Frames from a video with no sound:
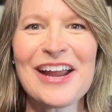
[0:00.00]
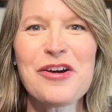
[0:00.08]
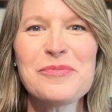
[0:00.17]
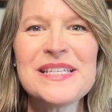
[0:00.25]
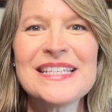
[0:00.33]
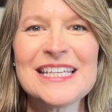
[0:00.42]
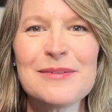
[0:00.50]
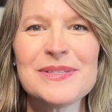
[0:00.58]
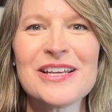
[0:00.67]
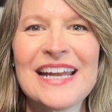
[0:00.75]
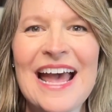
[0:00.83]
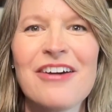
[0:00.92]
I hope these
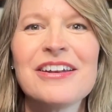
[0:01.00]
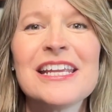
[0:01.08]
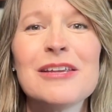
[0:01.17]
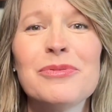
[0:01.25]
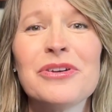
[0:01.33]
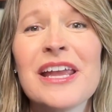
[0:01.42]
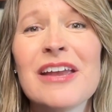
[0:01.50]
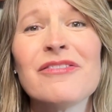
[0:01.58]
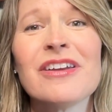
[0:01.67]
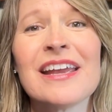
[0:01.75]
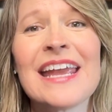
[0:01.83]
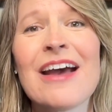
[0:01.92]
tips on how to keep your
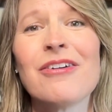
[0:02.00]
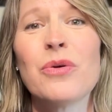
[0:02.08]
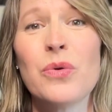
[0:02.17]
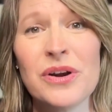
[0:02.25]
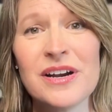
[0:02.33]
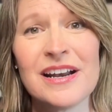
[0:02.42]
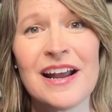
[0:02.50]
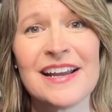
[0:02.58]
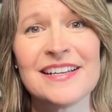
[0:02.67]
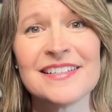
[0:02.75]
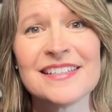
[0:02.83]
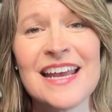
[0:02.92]
Canva account
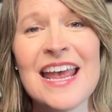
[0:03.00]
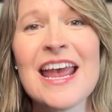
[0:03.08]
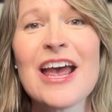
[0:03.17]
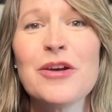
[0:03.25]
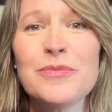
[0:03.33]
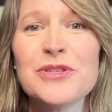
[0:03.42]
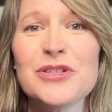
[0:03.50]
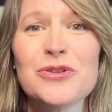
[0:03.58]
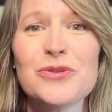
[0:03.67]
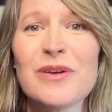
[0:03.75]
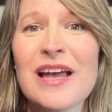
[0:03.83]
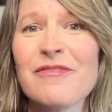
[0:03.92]
organized helps
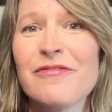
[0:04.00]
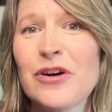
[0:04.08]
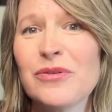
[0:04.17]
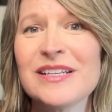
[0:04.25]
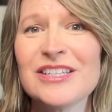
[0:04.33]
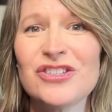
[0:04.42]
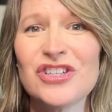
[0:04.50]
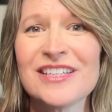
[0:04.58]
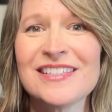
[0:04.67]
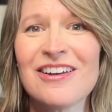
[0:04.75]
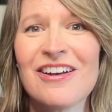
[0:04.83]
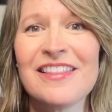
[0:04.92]
you focus
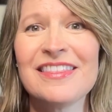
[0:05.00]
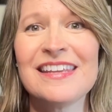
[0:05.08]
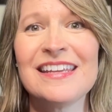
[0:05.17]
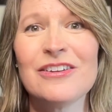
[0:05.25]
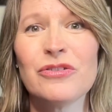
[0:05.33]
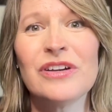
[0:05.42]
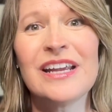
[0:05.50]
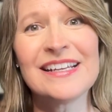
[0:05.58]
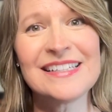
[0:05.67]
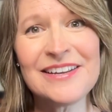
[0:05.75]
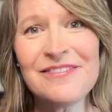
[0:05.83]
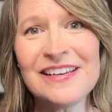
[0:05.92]
just on the
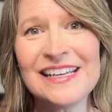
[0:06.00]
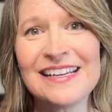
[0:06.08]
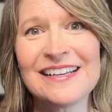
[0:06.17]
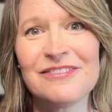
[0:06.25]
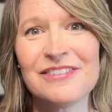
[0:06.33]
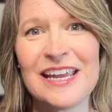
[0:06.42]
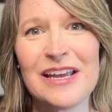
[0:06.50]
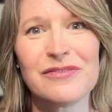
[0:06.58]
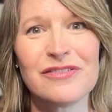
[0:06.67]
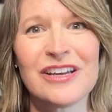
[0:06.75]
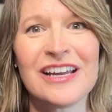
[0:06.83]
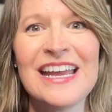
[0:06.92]
creativity of
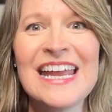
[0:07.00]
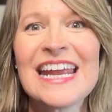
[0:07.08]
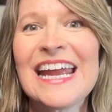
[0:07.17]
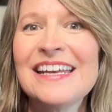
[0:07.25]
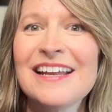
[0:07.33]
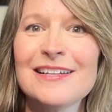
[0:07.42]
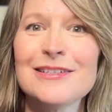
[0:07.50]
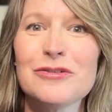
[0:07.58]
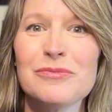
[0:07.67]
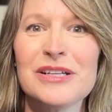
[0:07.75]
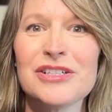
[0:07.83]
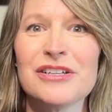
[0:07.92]
Canva and not
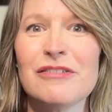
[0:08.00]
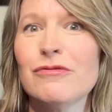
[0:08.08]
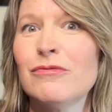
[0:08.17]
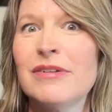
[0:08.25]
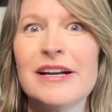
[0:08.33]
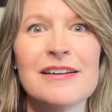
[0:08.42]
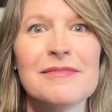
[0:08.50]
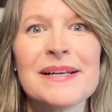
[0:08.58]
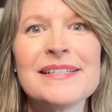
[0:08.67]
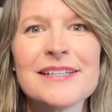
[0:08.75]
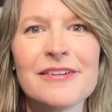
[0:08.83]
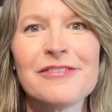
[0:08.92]
so much of where did
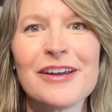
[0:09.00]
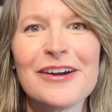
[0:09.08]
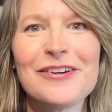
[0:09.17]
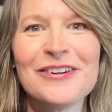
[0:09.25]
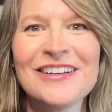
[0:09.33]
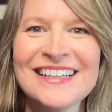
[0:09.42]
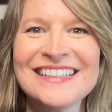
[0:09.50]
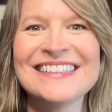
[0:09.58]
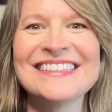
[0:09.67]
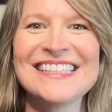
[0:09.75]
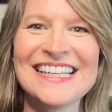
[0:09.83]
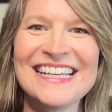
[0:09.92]
my stuff go.
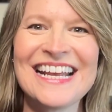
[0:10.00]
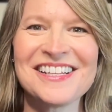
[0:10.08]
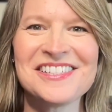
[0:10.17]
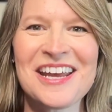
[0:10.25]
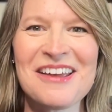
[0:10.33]
See you next